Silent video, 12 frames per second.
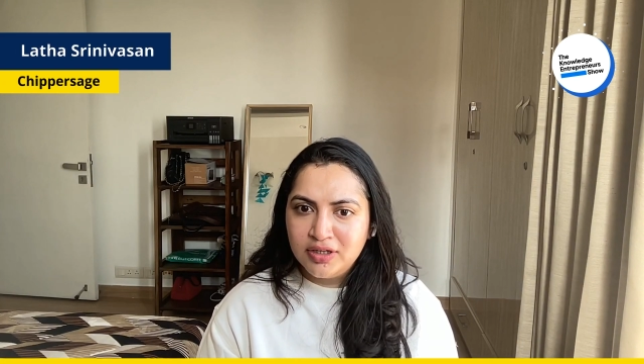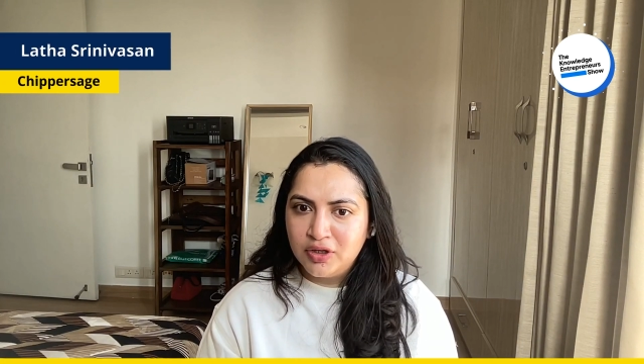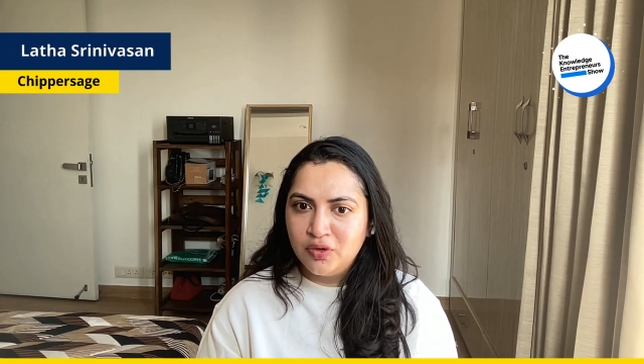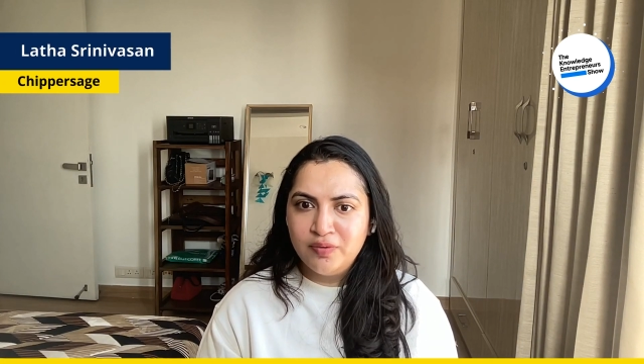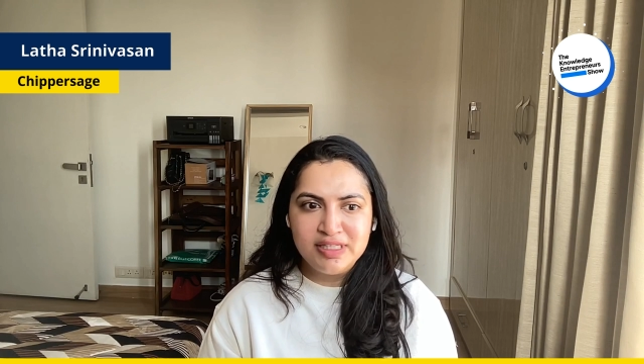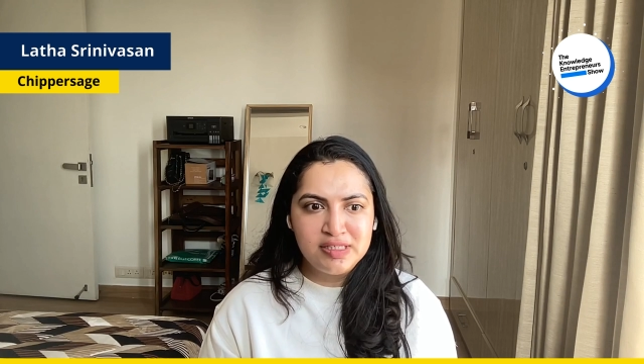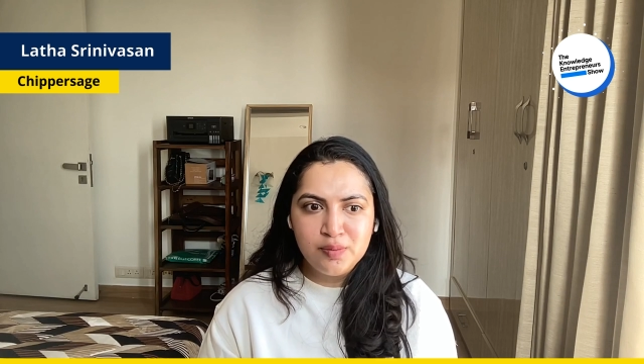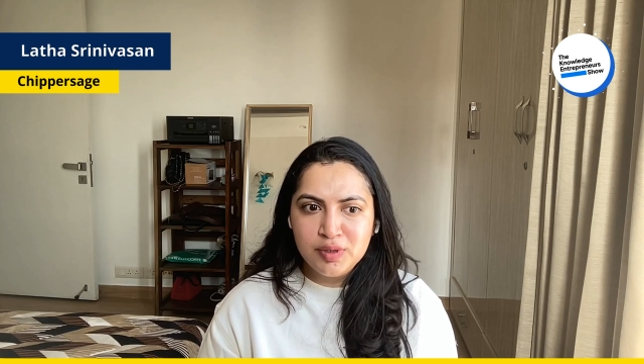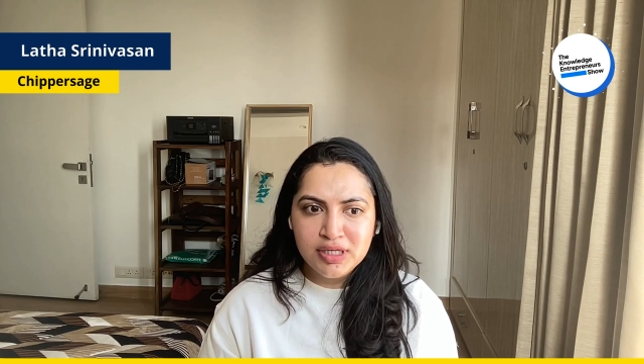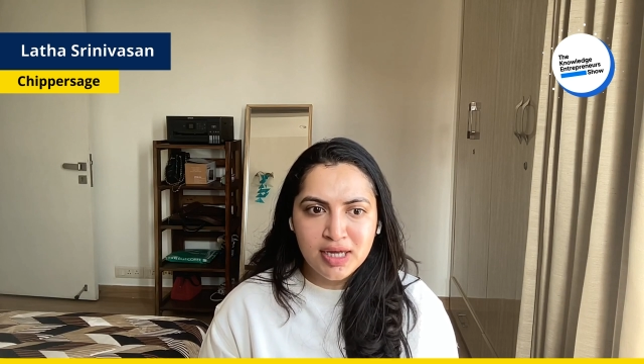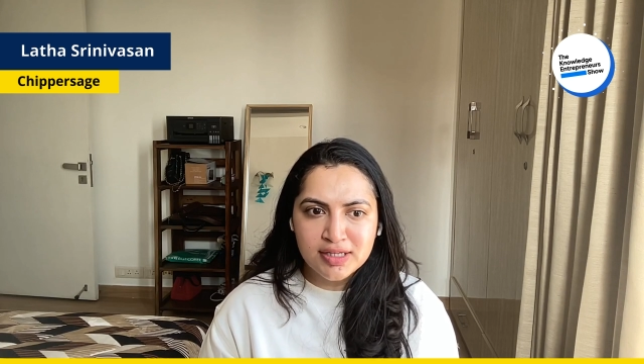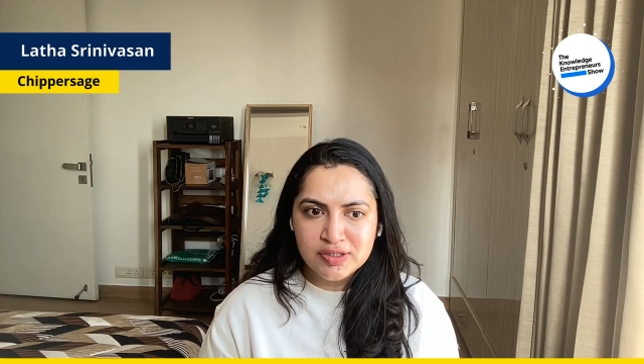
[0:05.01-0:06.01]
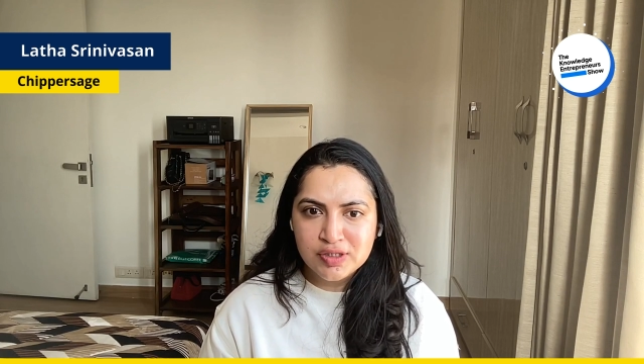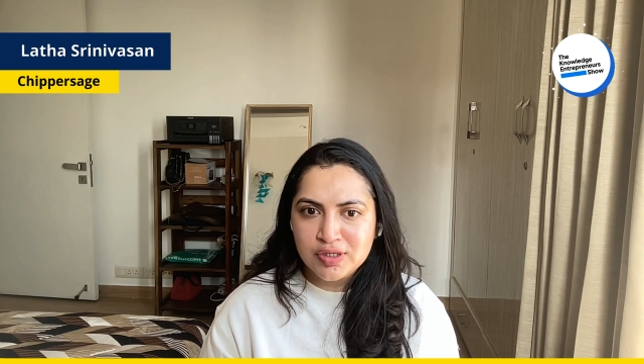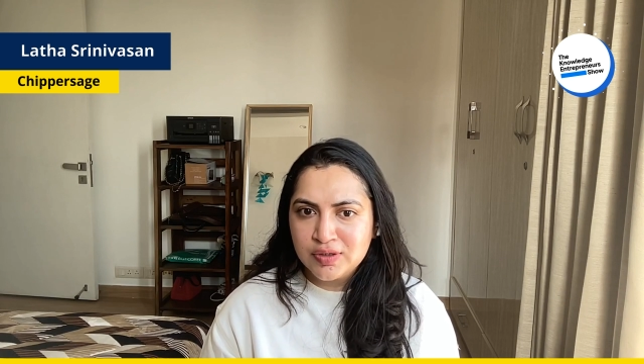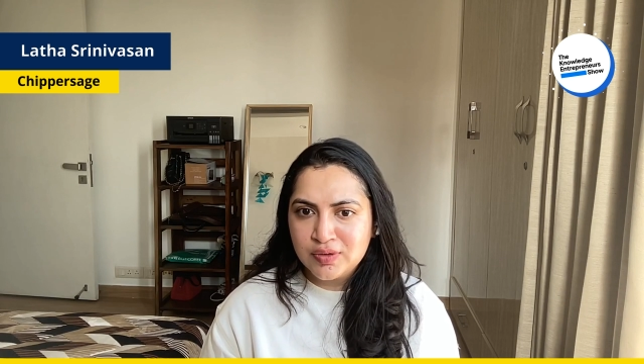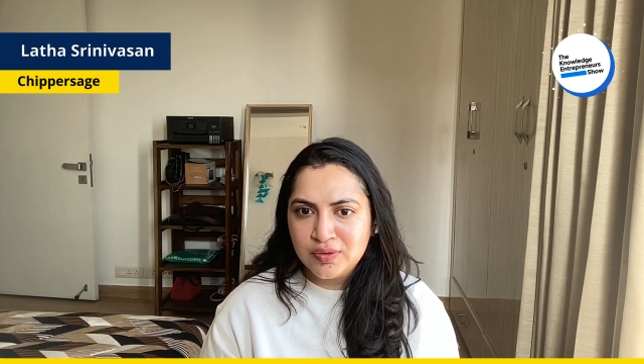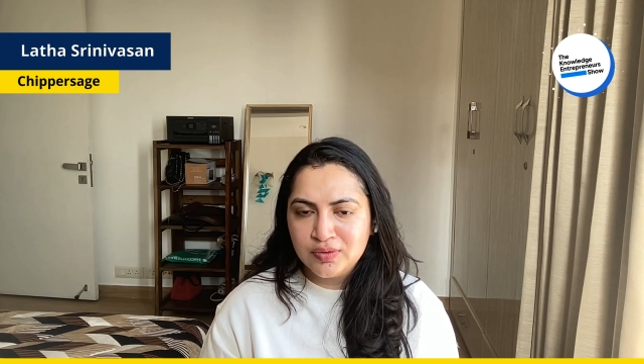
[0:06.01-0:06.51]
you know when somebody
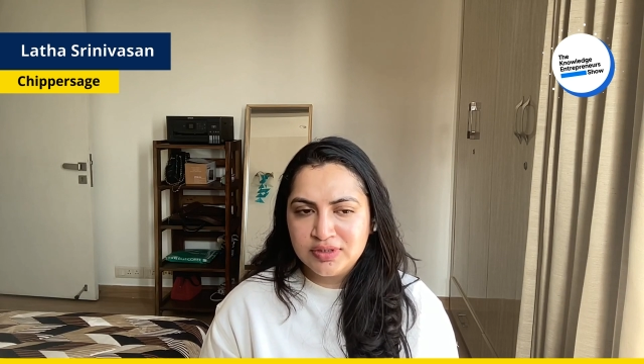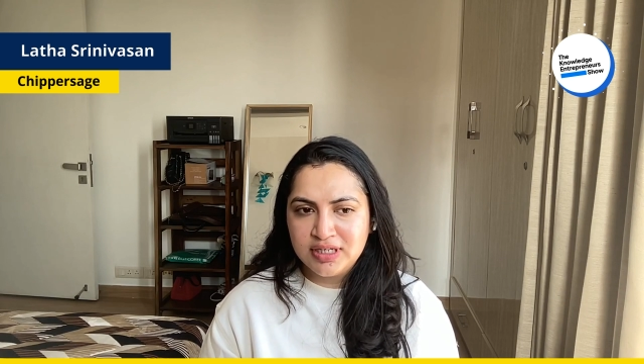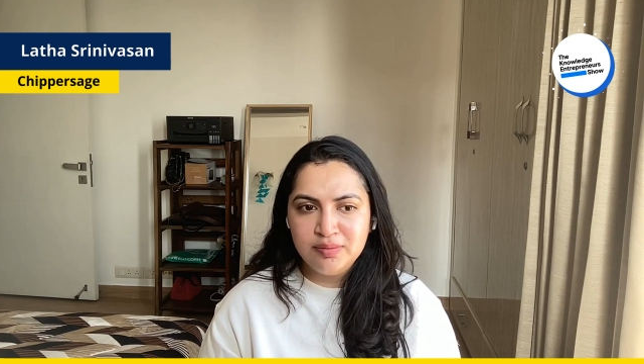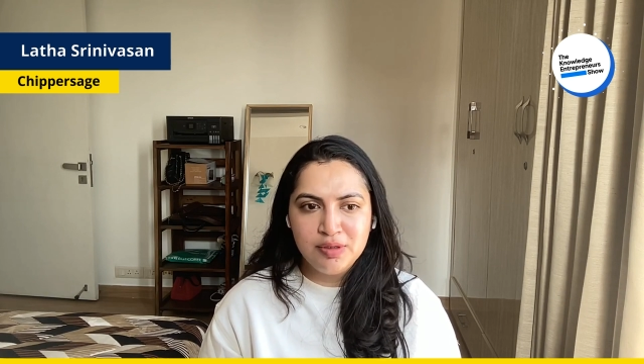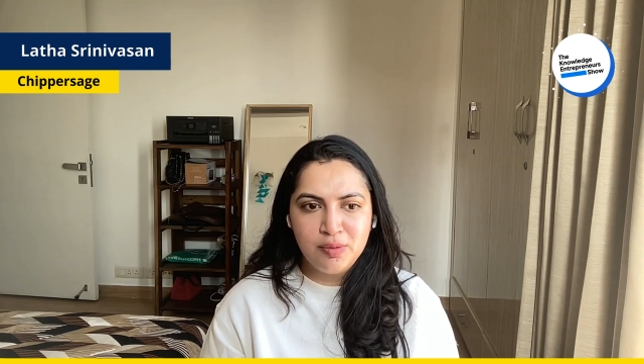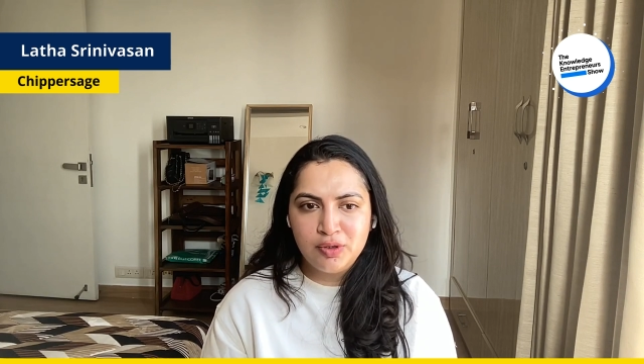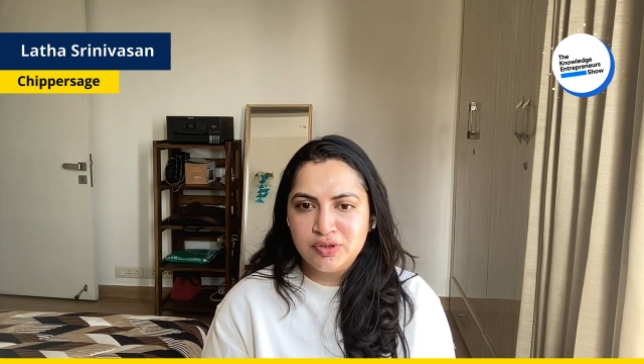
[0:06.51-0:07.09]
asks you tell me